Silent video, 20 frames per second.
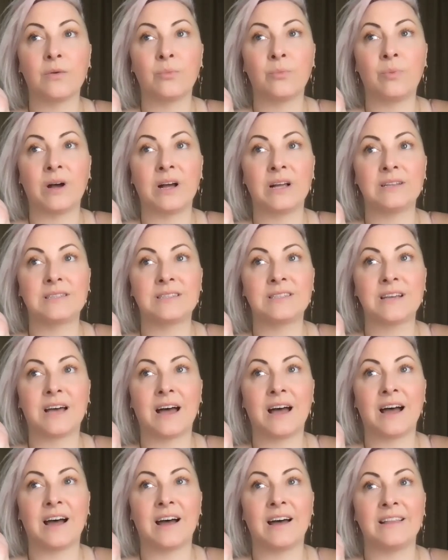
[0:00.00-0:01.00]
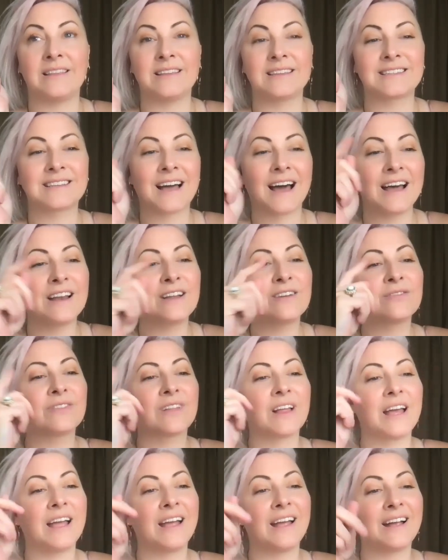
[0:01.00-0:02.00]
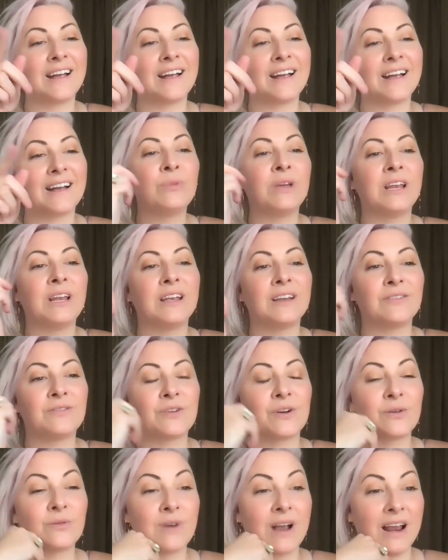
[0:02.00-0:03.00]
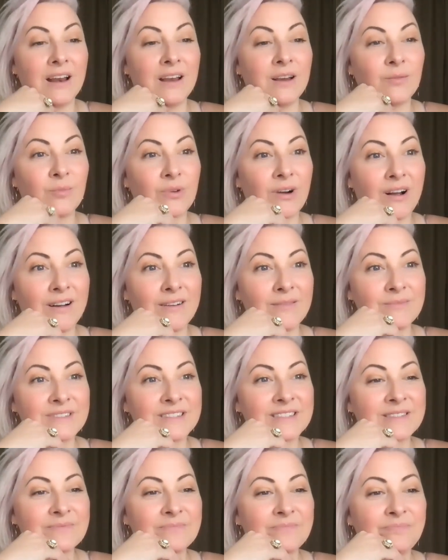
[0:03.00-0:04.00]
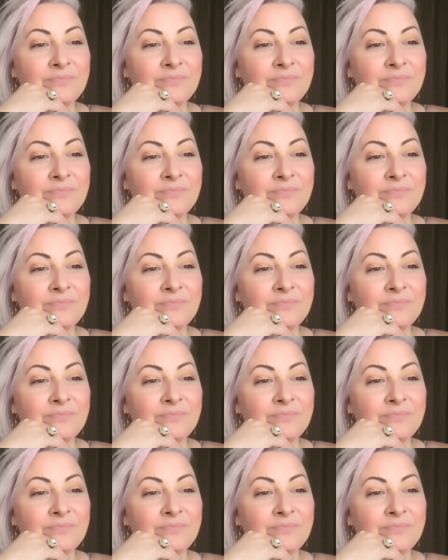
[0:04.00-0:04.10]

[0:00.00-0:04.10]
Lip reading: but this kind of like meeting for writing prompts,